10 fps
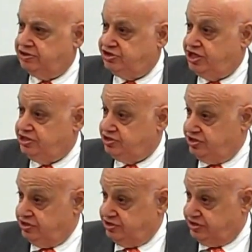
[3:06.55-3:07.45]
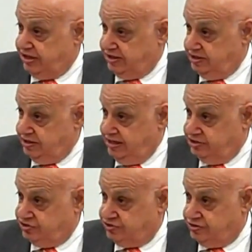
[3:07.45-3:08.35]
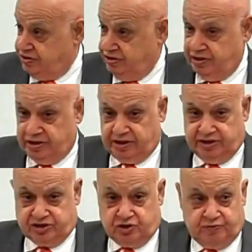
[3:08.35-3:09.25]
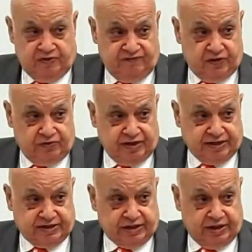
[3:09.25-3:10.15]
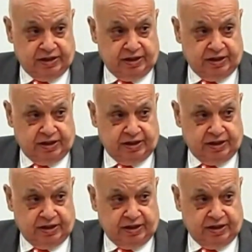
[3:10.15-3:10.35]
changed this, that nature is to be viewed as a